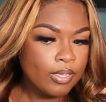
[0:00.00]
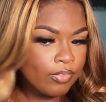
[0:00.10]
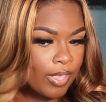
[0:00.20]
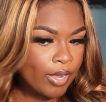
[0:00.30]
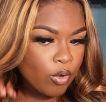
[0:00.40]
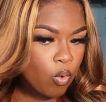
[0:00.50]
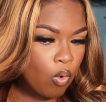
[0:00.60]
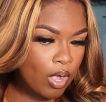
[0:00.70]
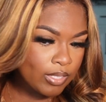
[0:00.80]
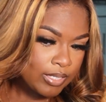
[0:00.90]
The hair
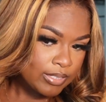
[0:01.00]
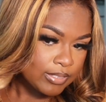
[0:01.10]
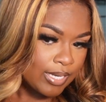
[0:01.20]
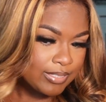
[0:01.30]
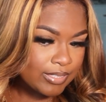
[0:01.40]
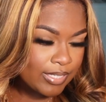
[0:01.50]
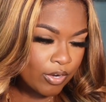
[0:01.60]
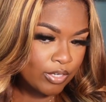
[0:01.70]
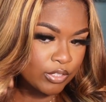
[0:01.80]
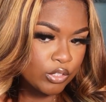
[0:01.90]
quality is nice. This hair
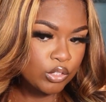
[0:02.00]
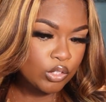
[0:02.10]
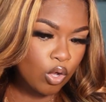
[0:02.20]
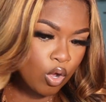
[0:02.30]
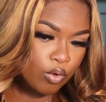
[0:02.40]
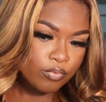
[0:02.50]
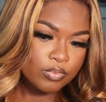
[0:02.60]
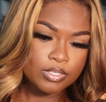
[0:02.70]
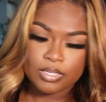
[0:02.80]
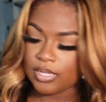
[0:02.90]
is
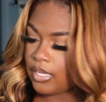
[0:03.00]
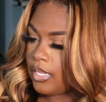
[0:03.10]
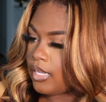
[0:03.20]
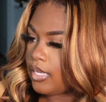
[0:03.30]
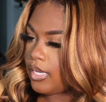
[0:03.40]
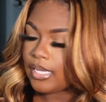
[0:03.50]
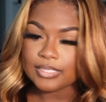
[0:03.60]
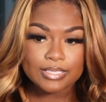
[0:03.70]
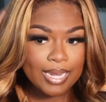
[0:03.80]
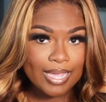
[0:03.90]
soft. It's
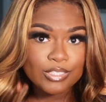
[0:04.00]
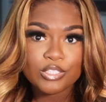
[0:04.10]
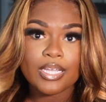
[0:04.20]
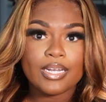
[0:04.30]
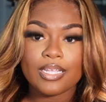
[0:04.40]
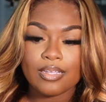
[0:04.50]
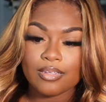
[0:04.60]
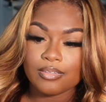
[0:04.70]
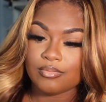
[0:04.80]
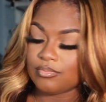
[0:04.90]
not shedding.
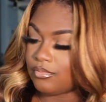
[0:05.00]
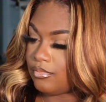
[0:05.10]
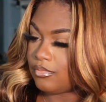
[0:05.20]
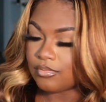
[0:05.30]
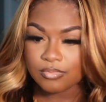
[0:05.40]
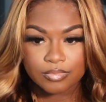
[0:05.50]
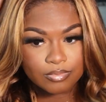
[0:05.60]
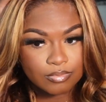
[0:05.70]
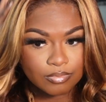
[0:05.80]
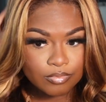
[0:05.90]

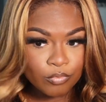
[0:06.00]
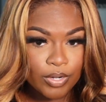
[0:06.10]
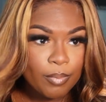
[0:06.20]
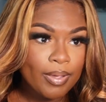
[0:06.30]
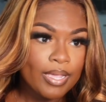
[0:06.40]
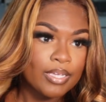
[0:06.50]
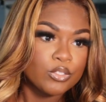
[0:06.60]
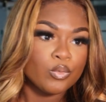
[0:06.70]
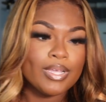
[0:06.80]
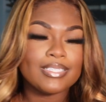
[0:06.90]
Running my hands
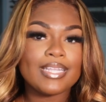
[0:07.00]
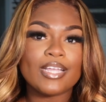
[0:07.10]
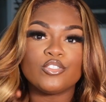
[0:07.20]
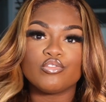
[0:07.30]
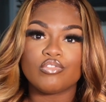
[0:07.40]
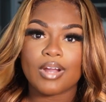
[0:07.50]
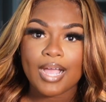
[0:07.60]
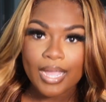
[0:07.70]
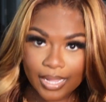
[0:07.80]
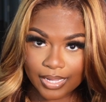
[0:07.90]
through it, it's not
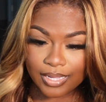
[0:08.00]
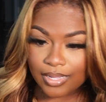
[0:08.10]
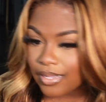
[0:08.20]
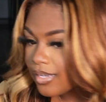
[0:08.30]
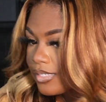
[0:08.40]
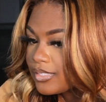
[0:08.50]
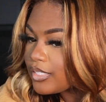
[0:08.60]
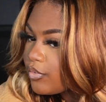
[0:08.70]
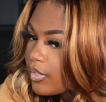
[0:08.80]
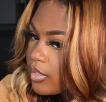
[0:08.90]
dry.
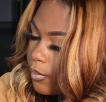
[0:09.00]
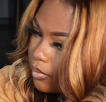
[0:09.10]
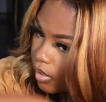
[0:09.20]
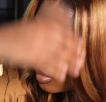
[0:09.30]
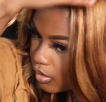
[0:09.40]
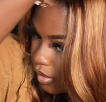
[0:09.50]
Considering the blonde